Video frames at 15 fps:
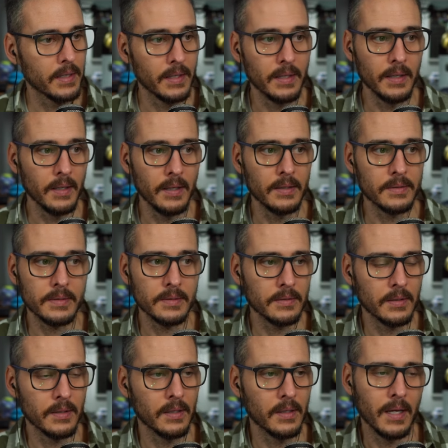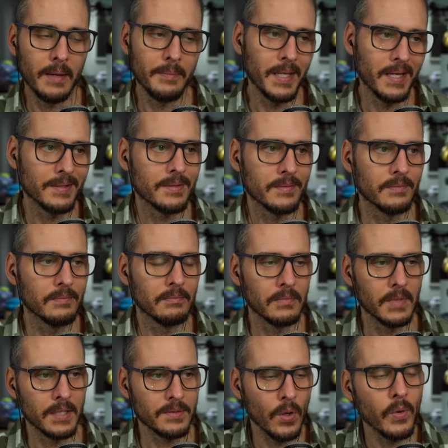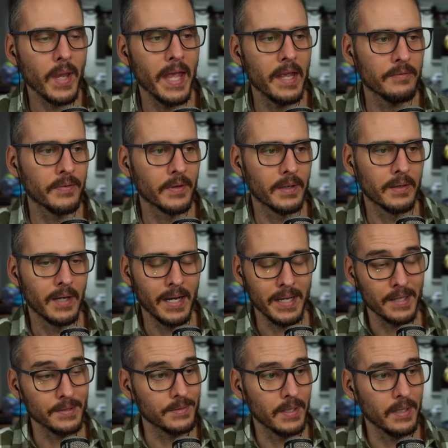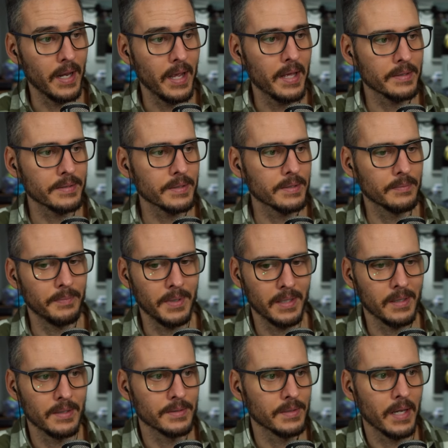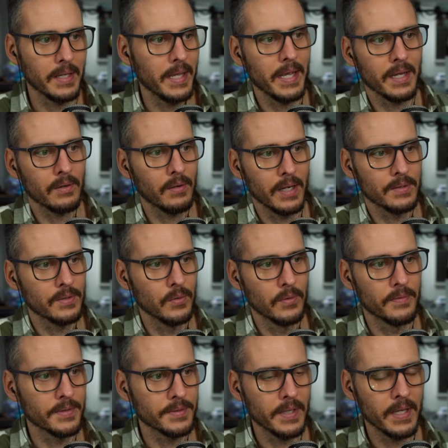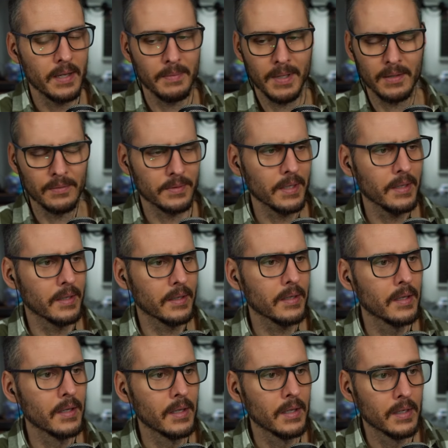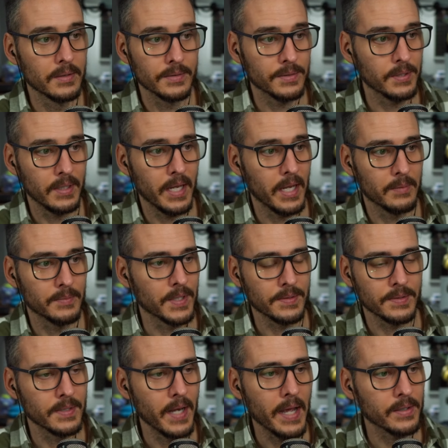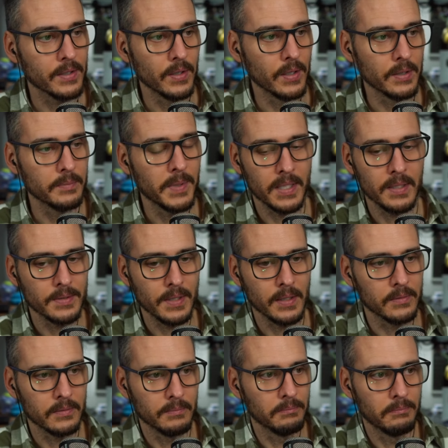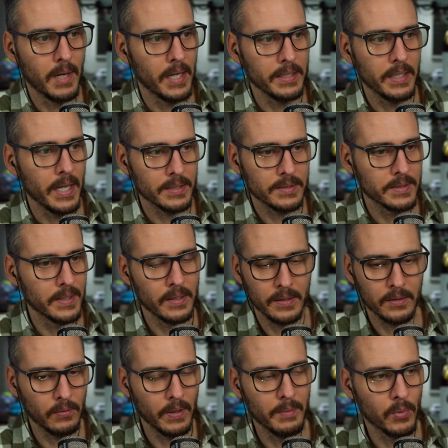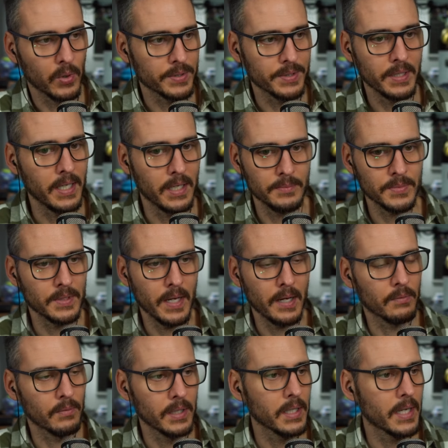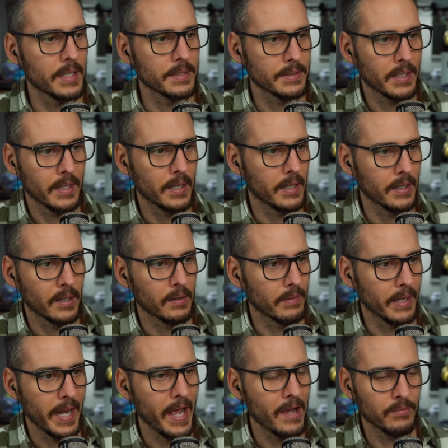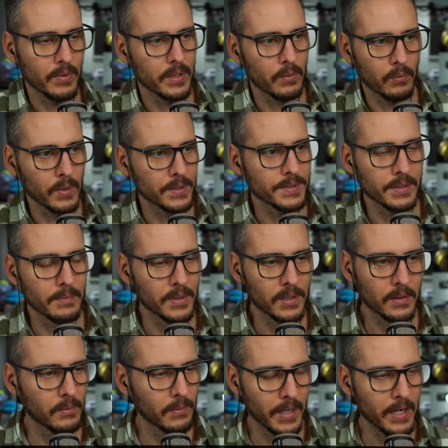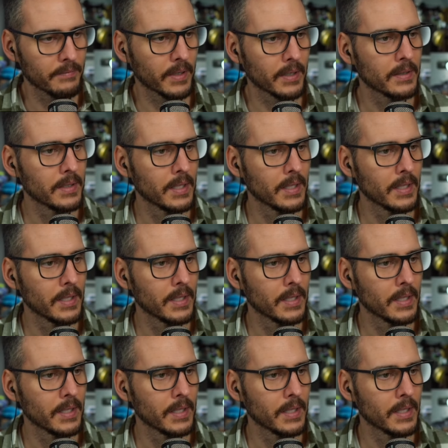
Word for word: It's I mean, it's it's okay for, I guess, DNS because I can't create two of the same, I don't think. CNames, it's not good because I might accidentally create more CNames and not realize that I already have one or one similar or whatever.